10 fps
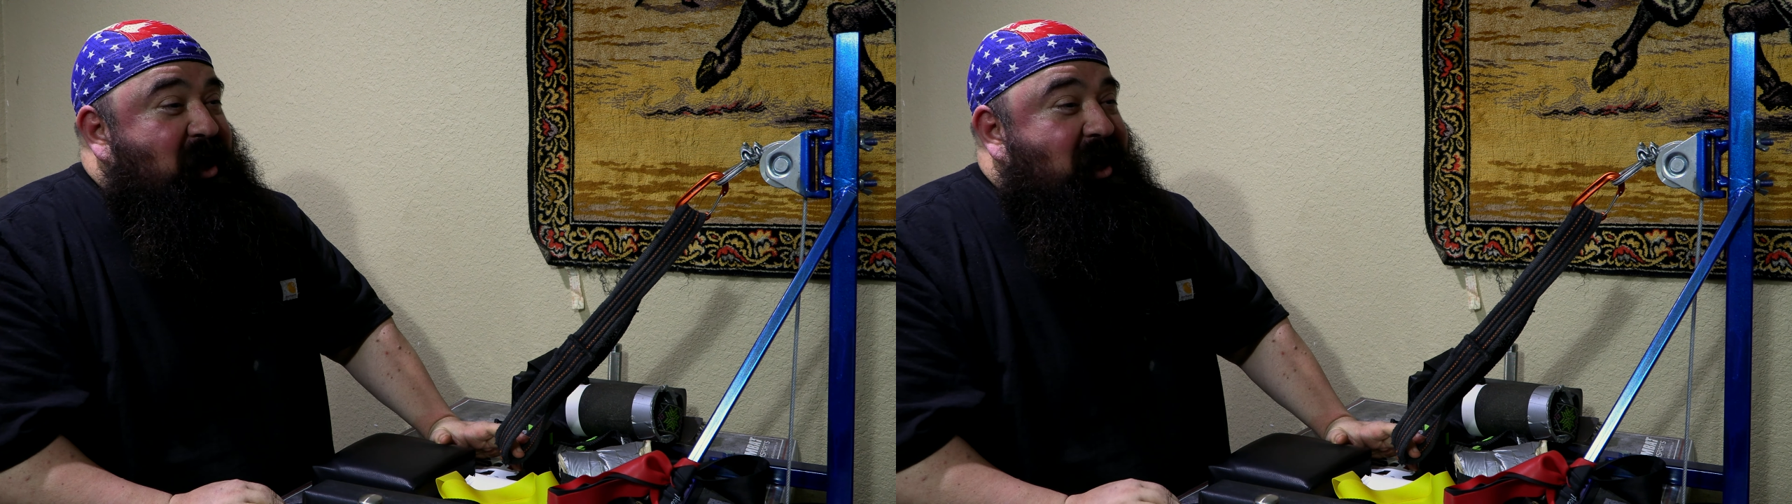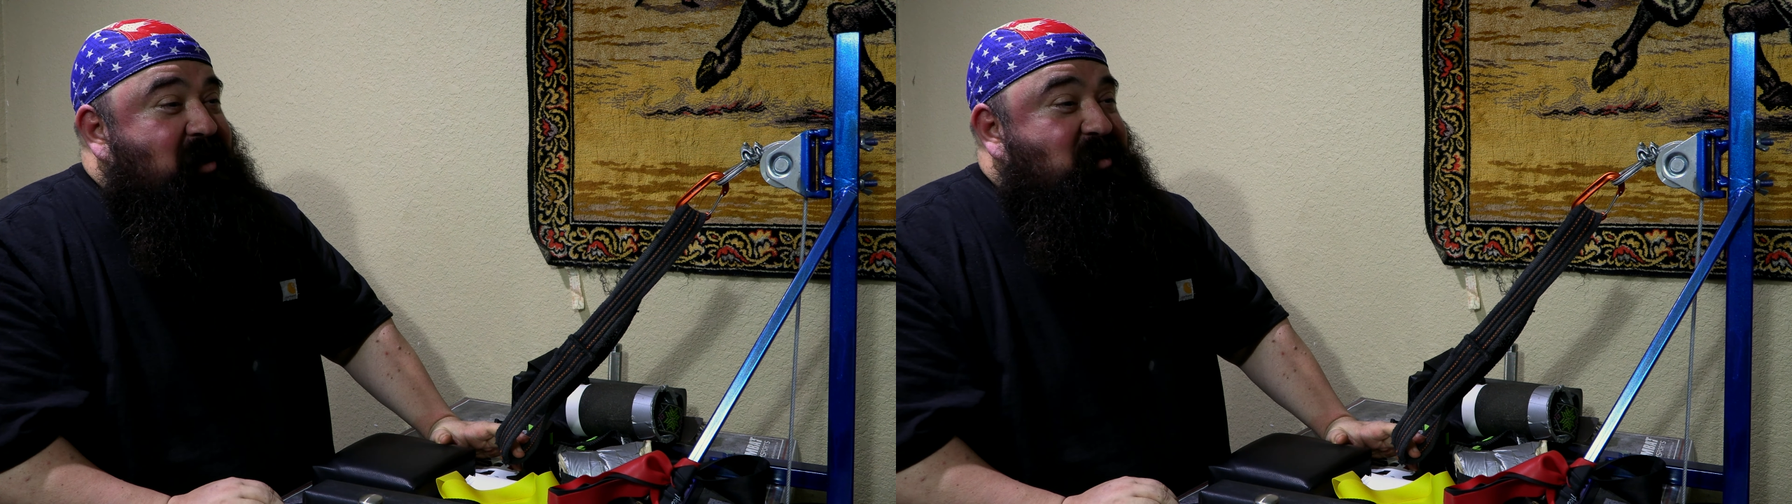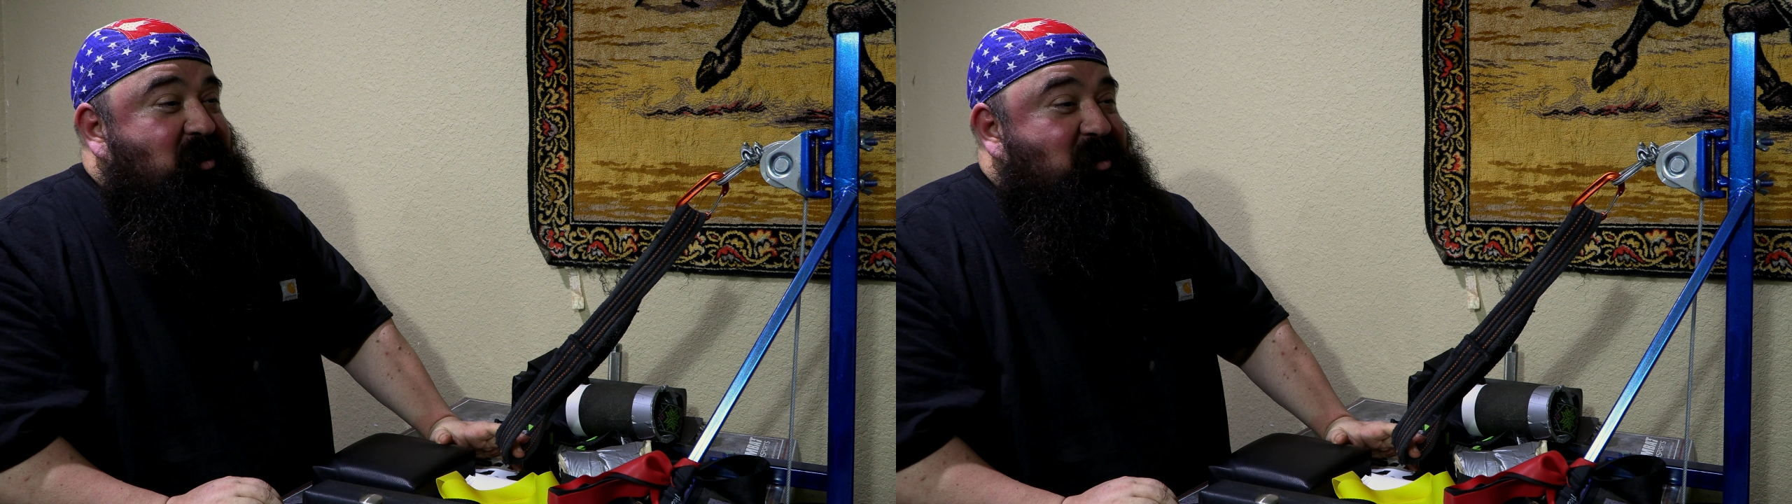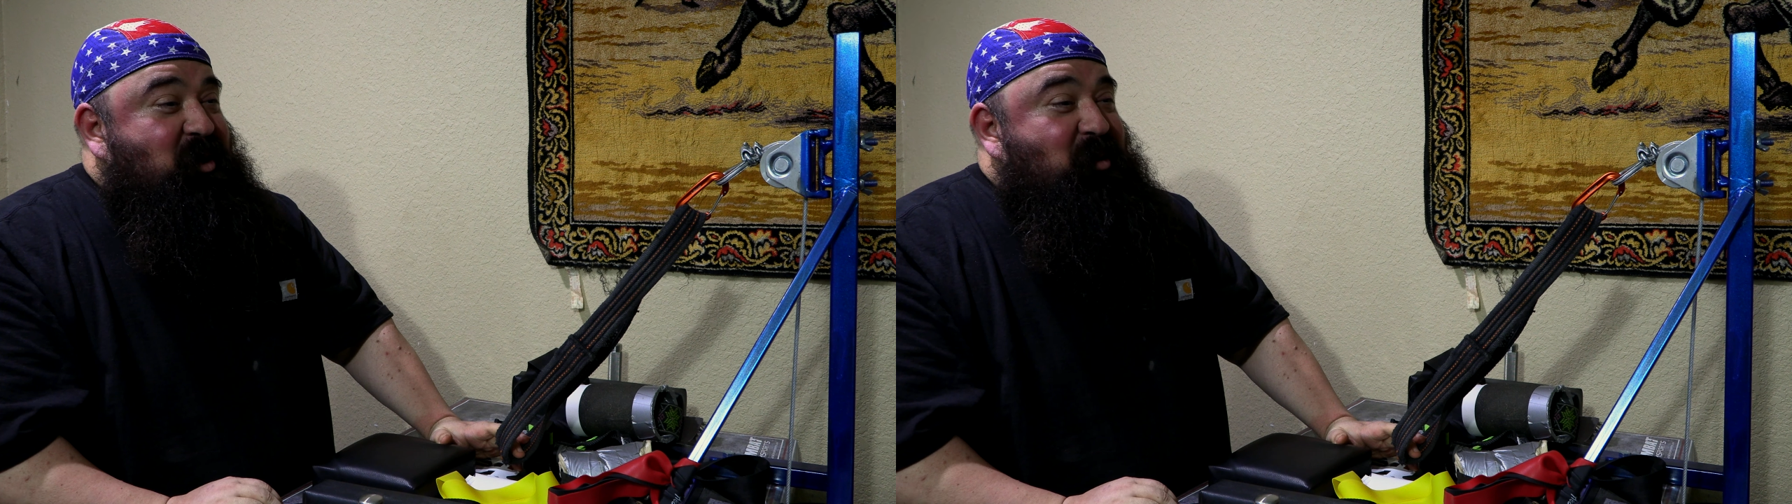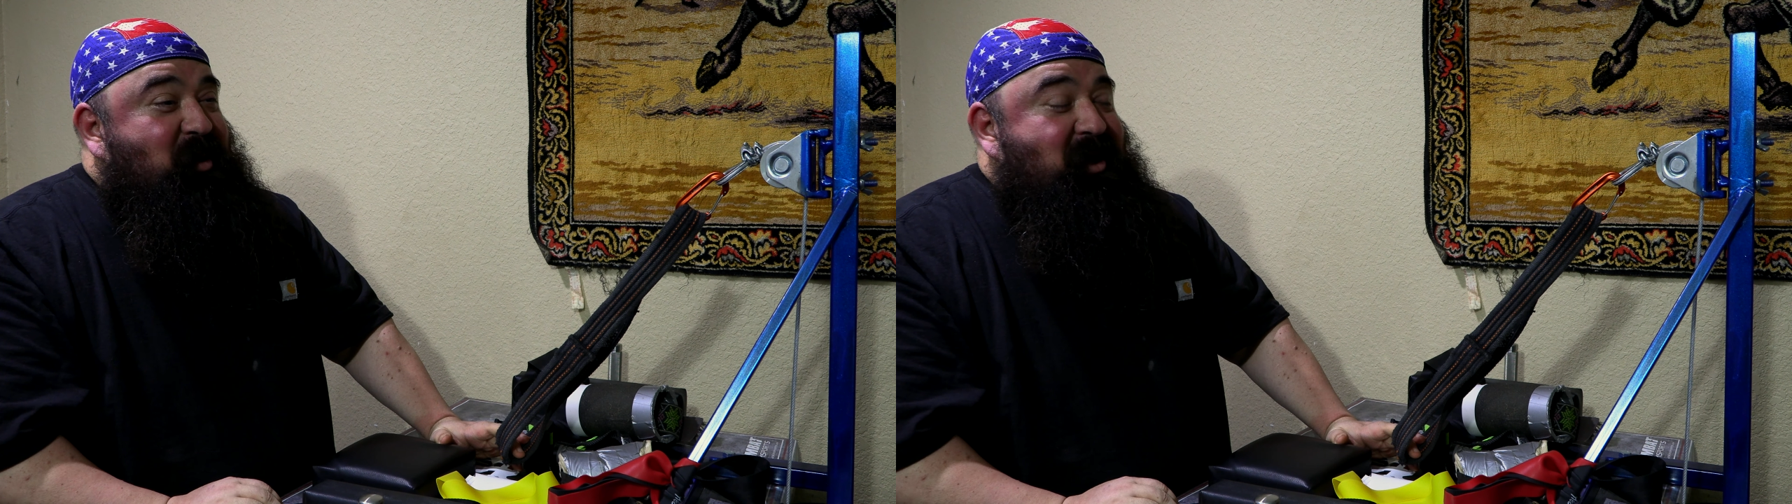I'm just going to
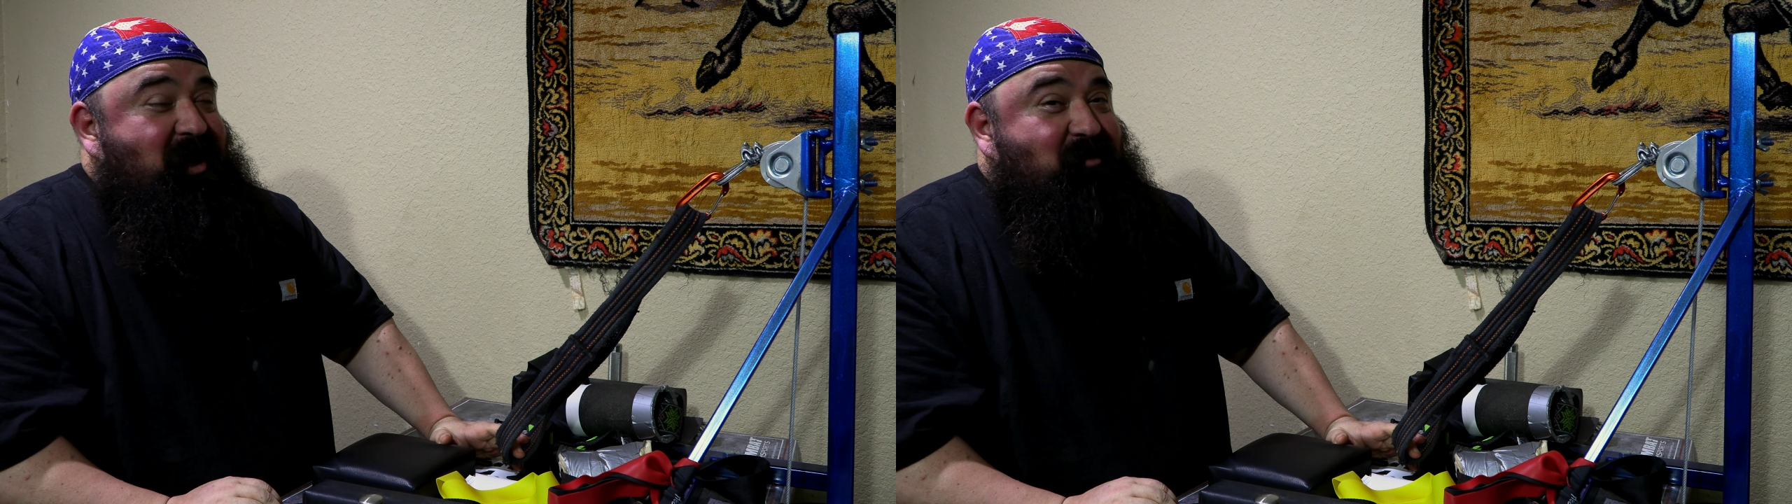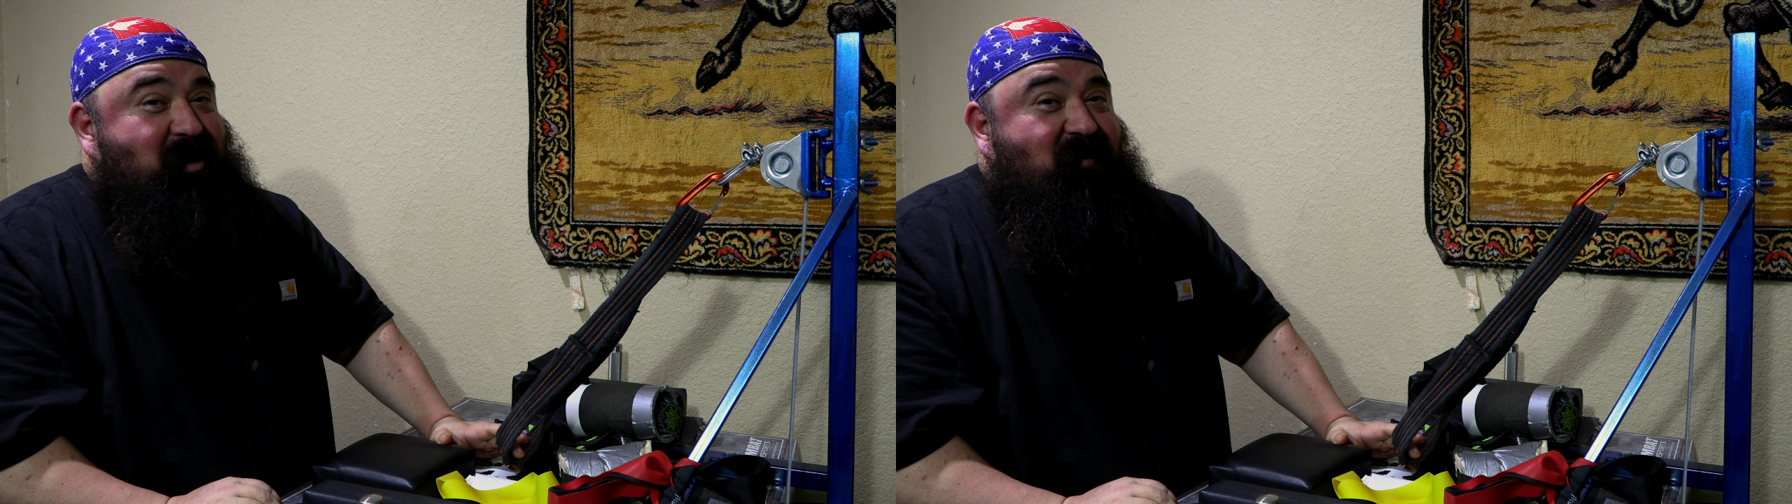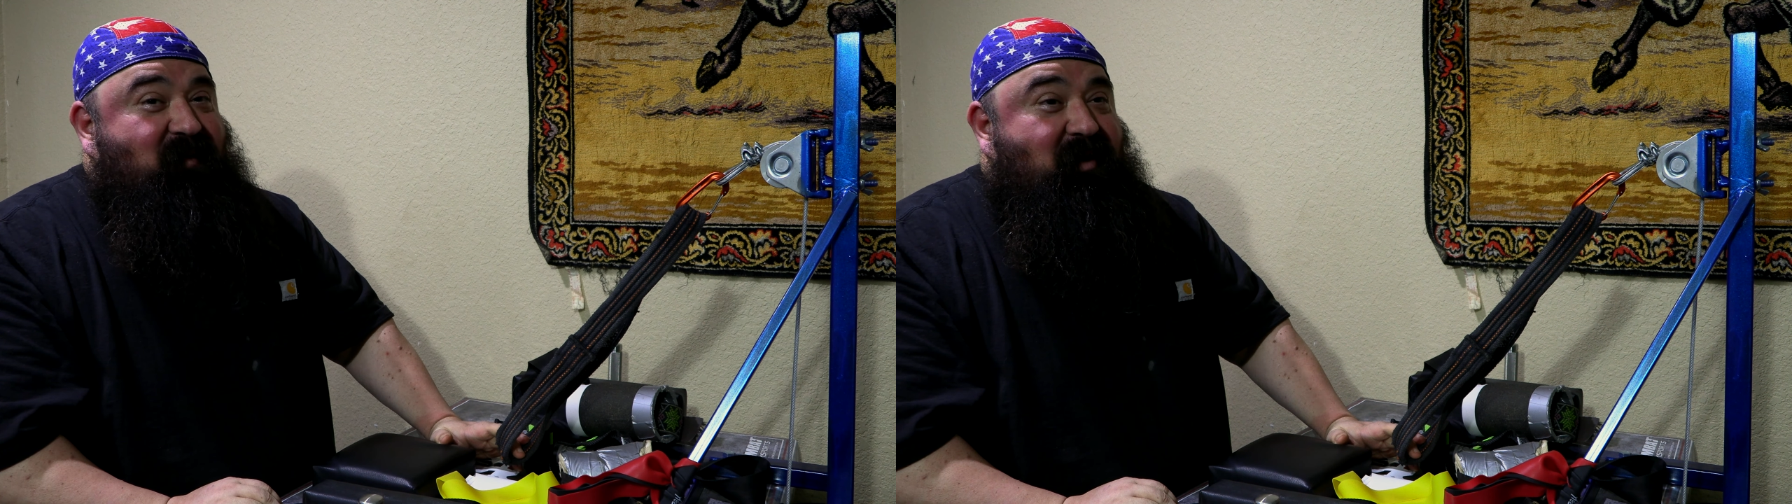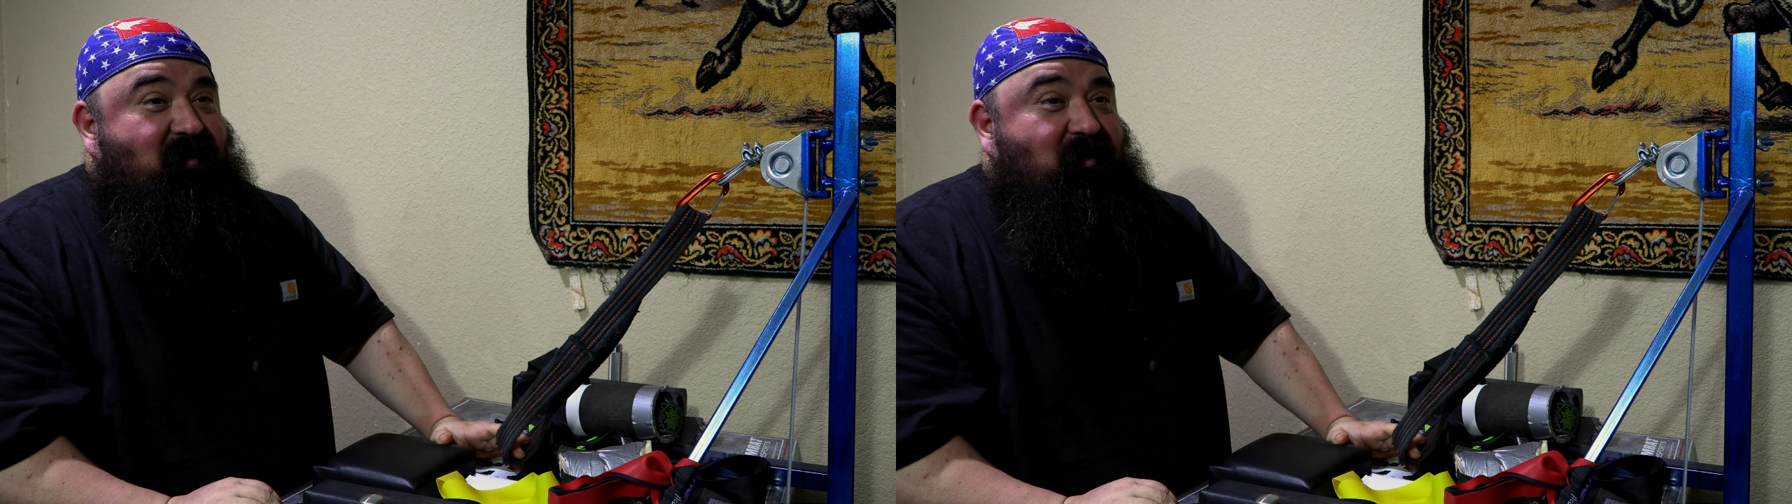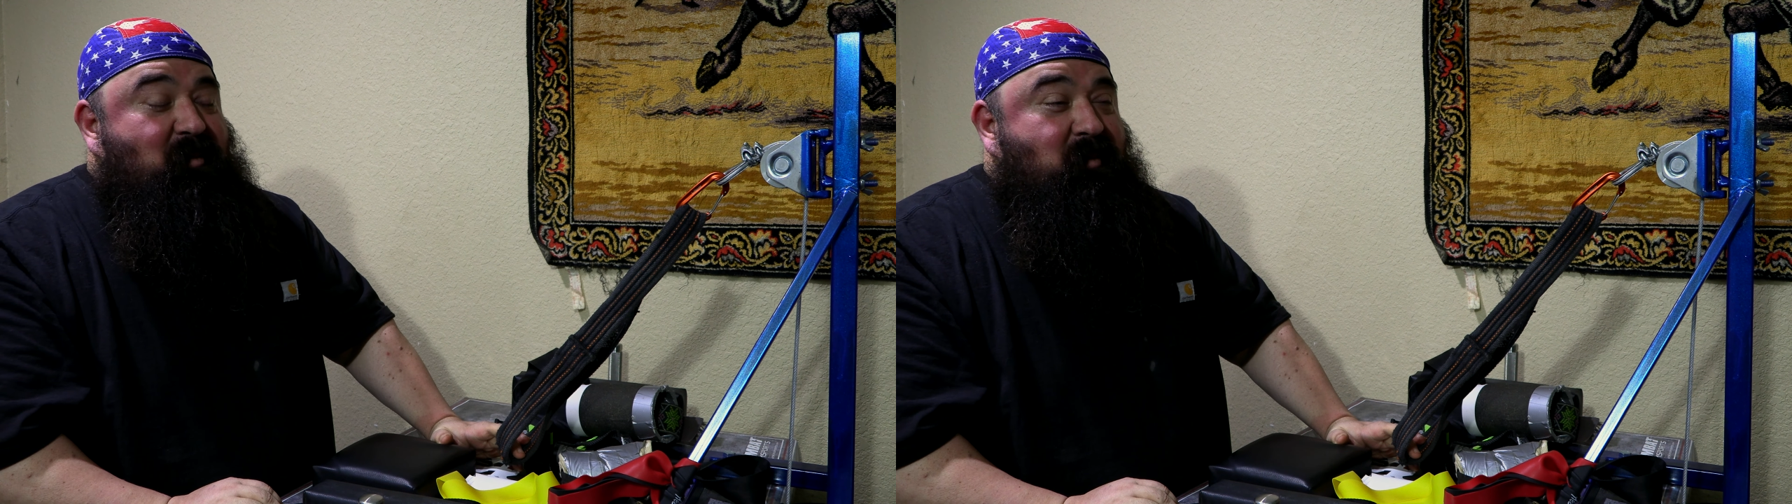turn around and make fun
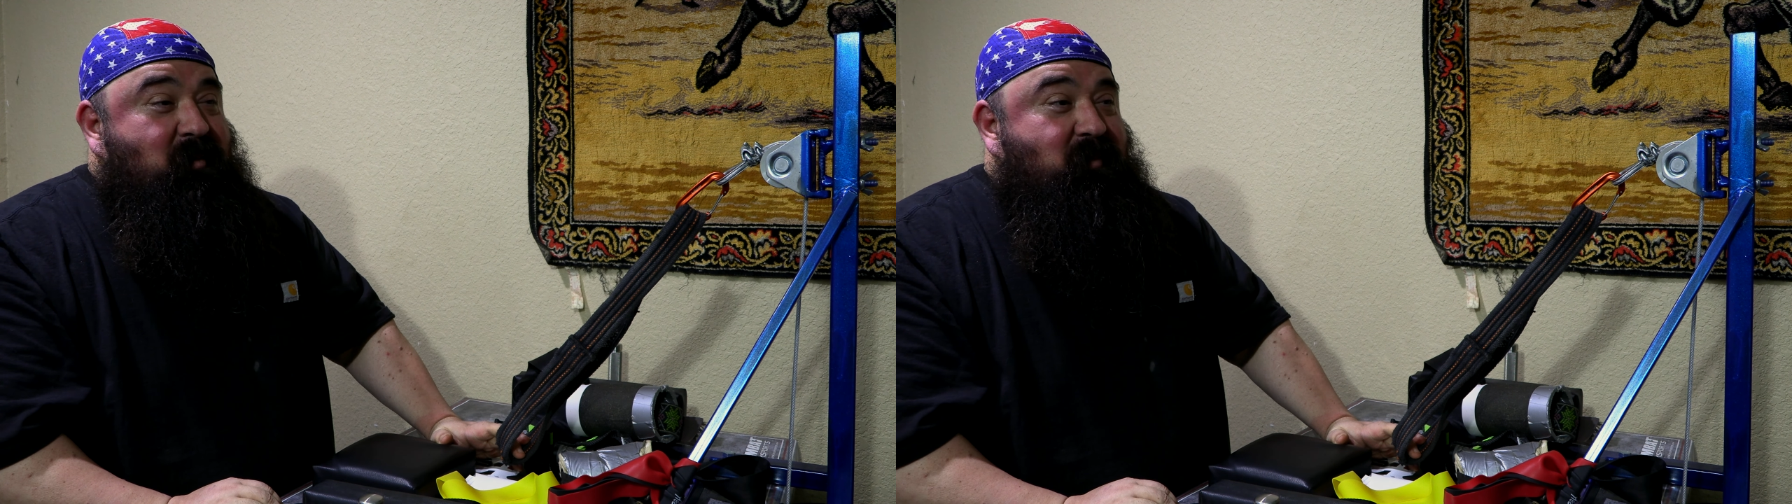of him.